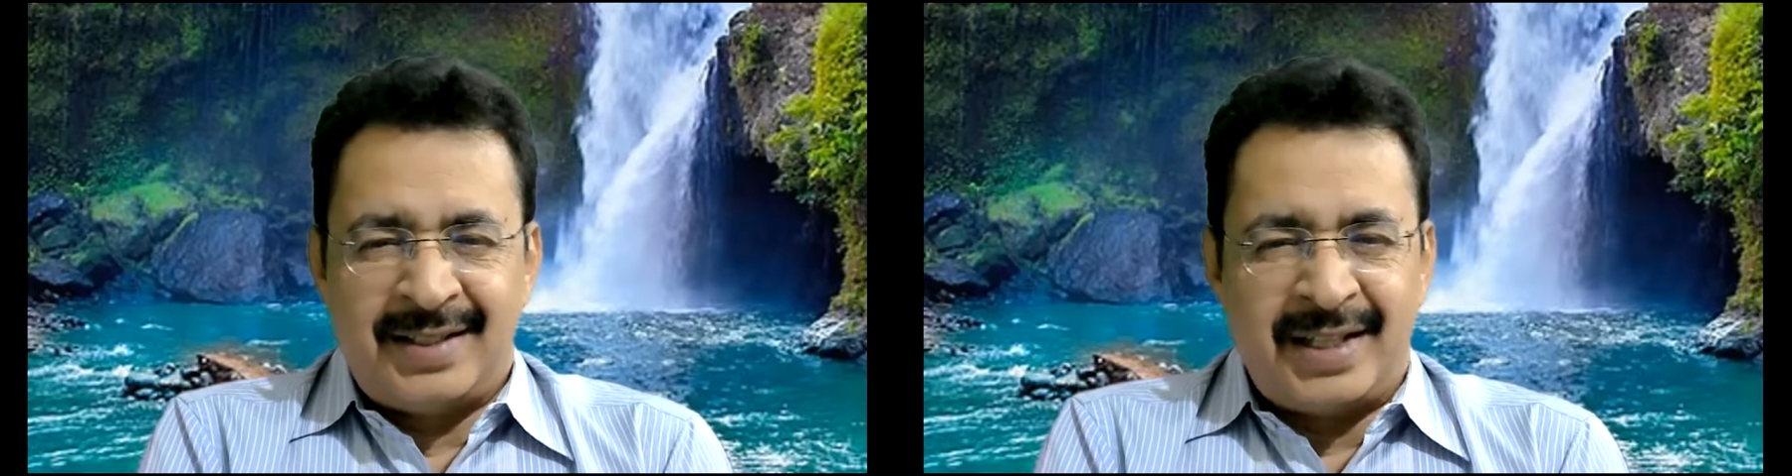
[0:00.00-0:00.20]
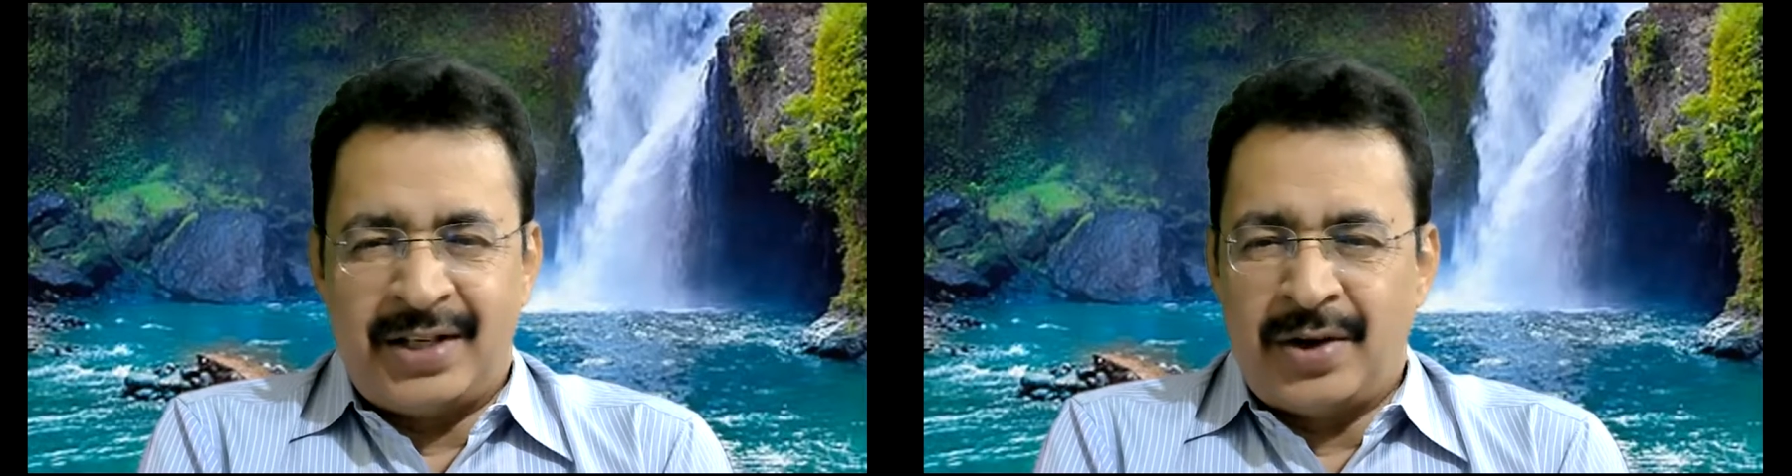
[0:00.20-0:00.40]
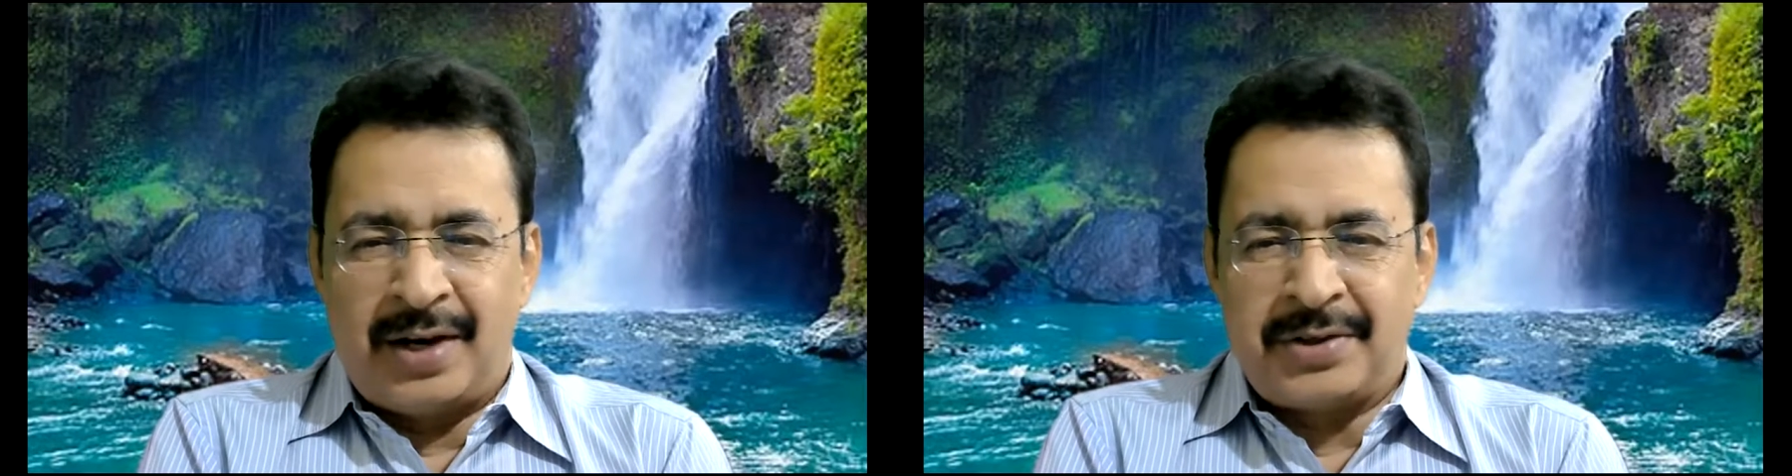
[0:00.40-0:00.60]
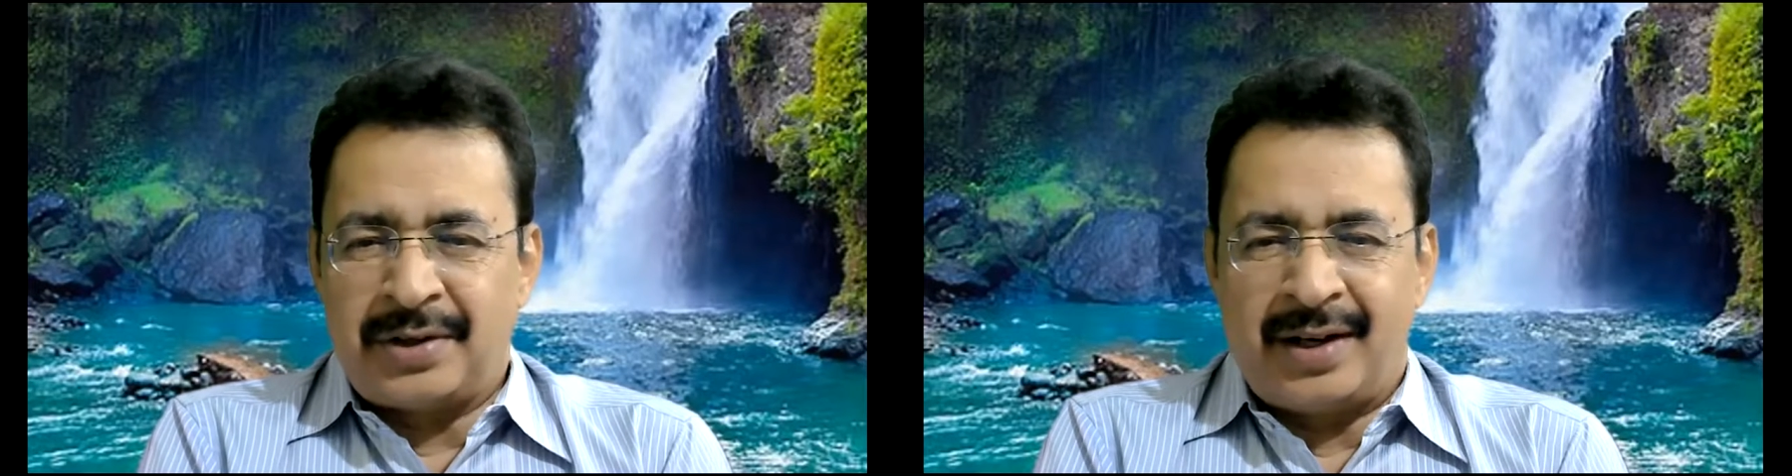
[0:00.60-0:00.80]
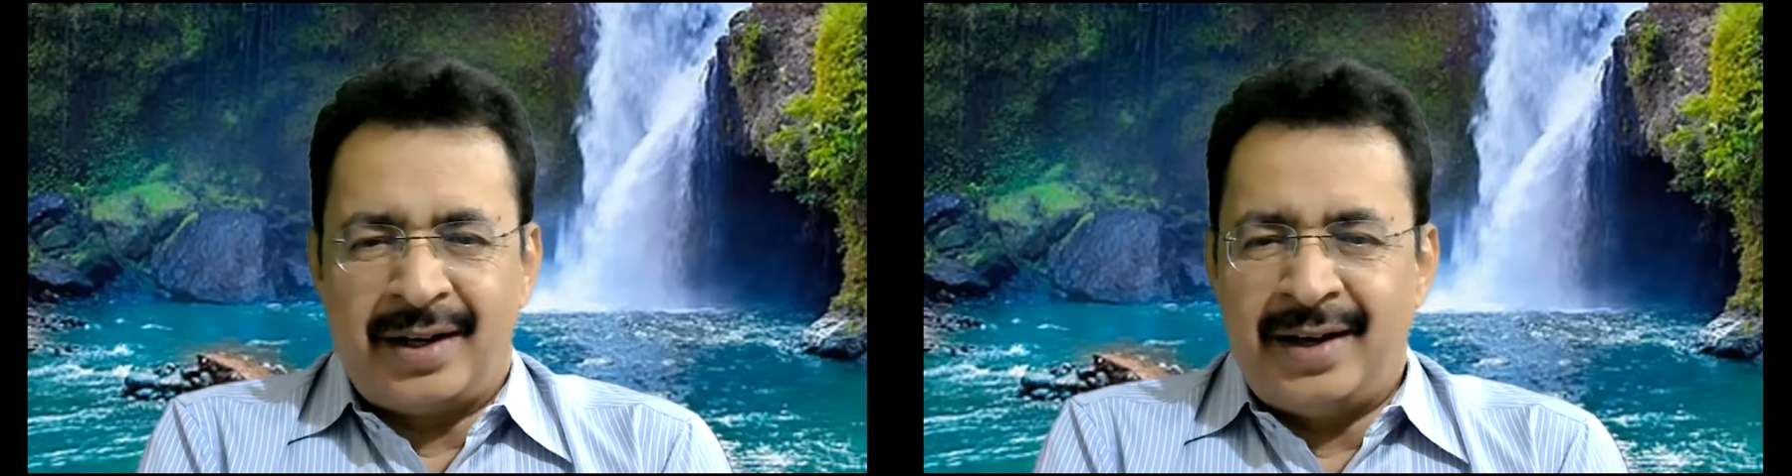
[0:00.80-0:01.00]
See, you have
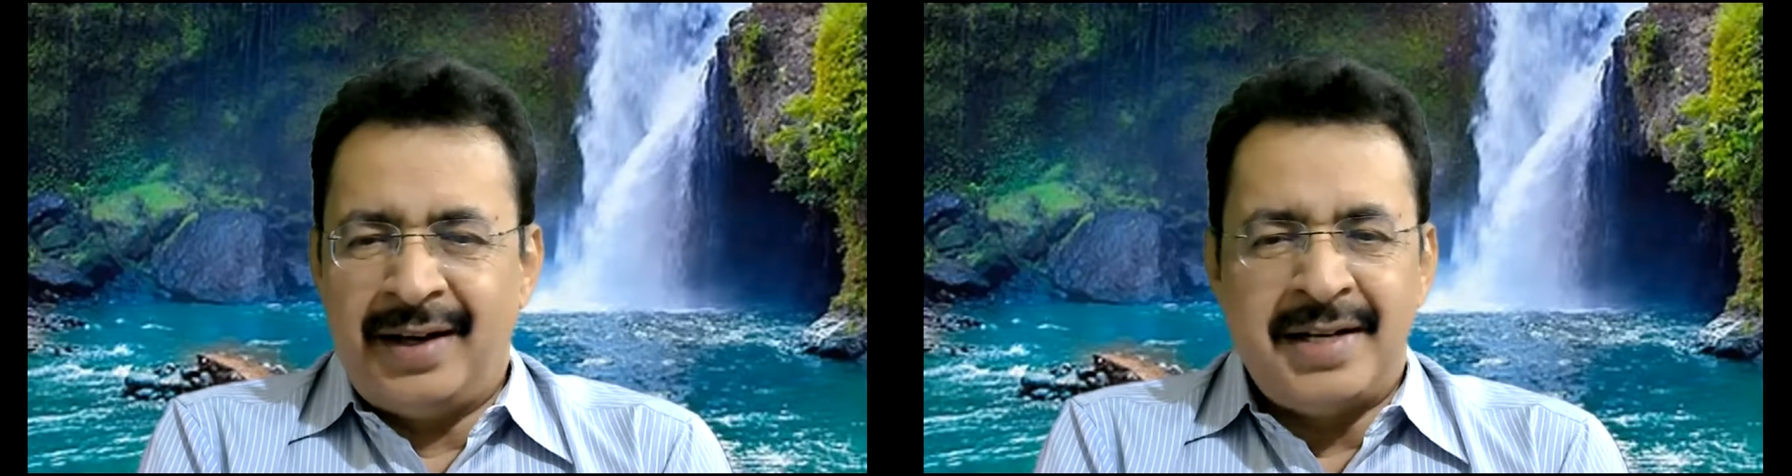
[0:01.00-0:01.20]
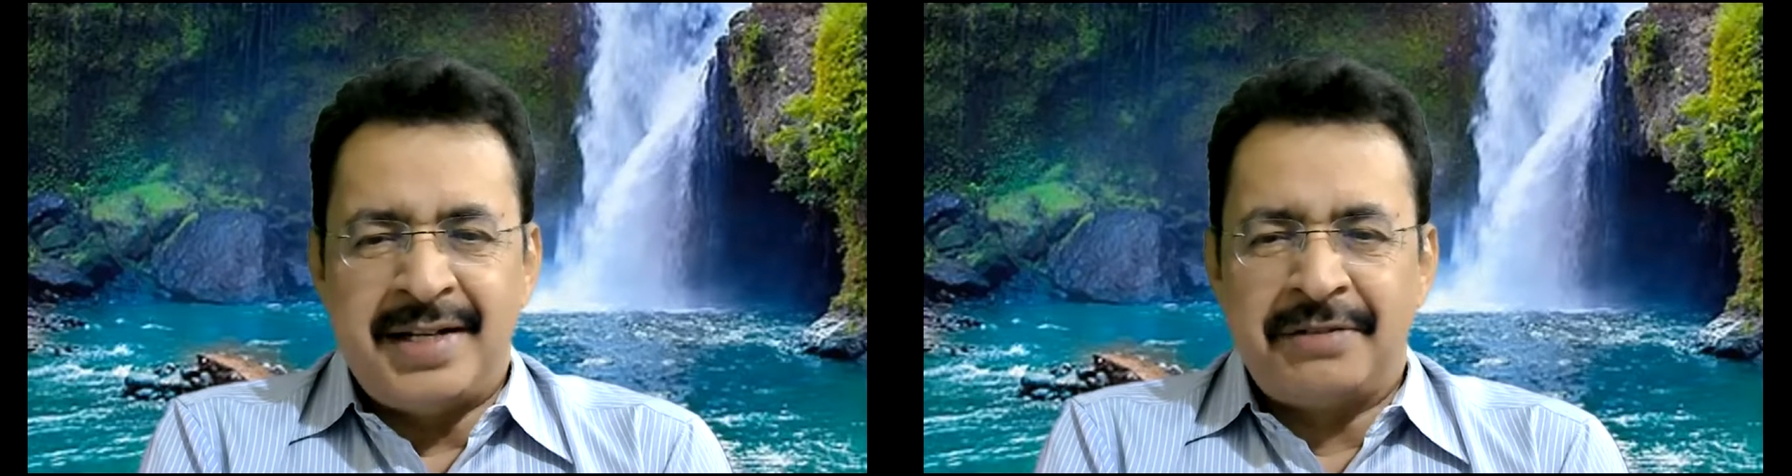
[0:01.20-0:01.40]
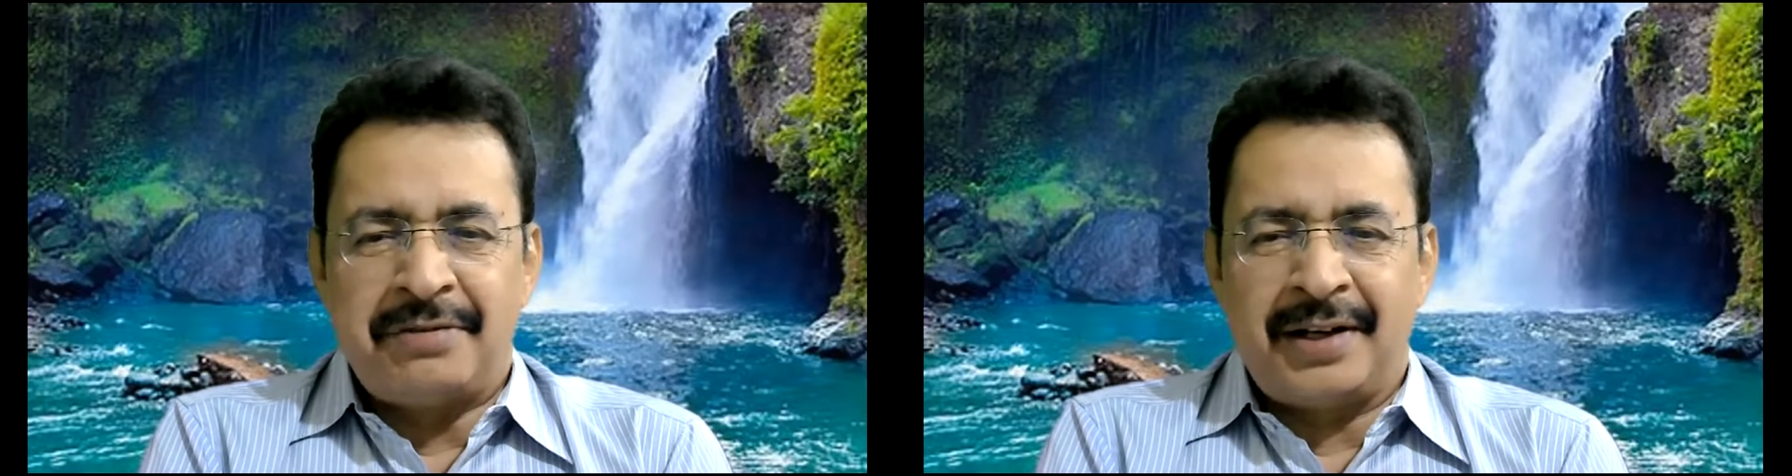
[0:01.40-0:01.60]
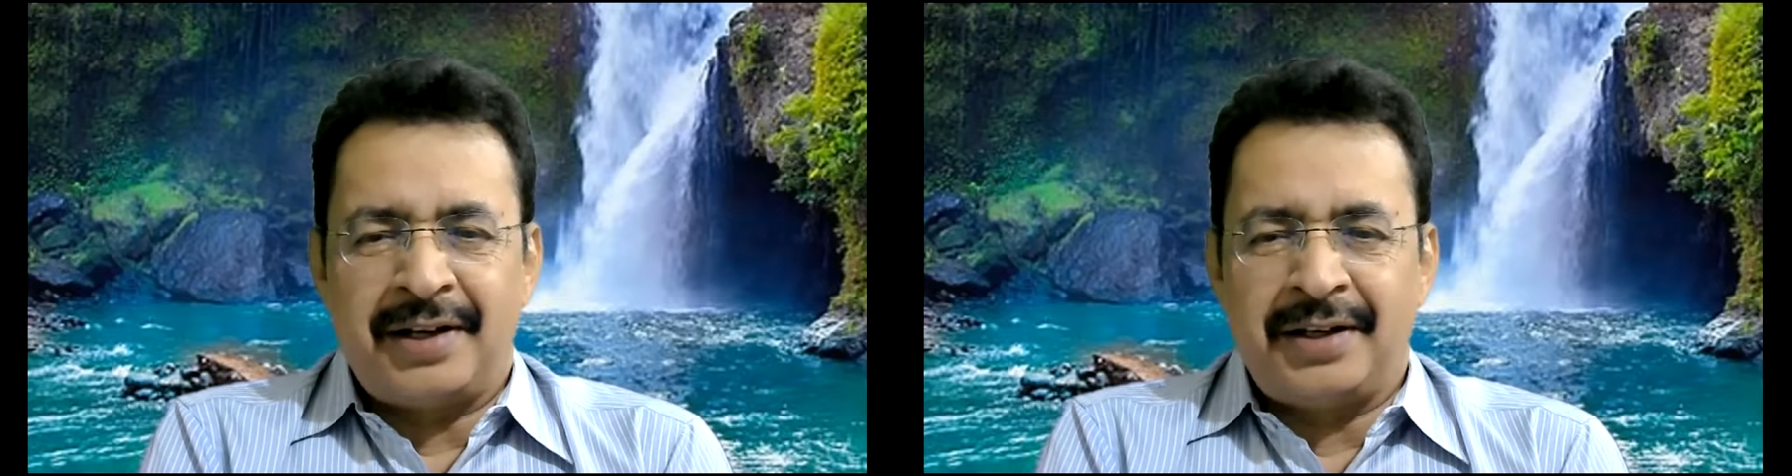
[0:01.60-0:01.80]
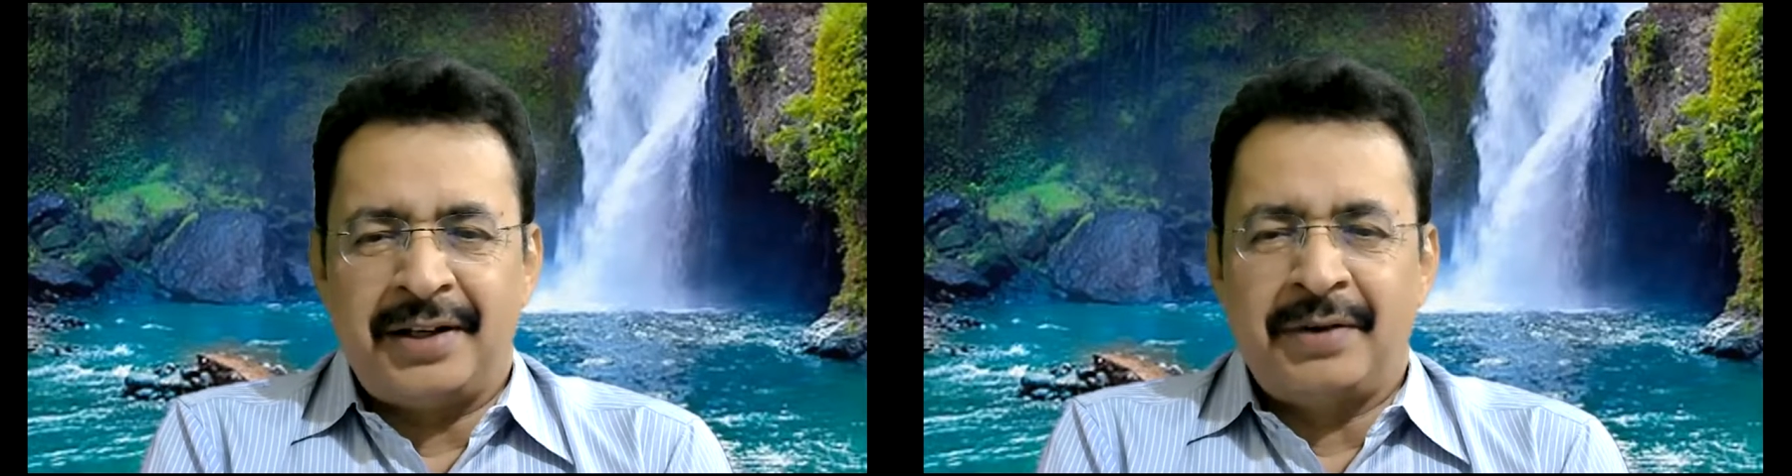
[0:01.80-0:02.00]
to identify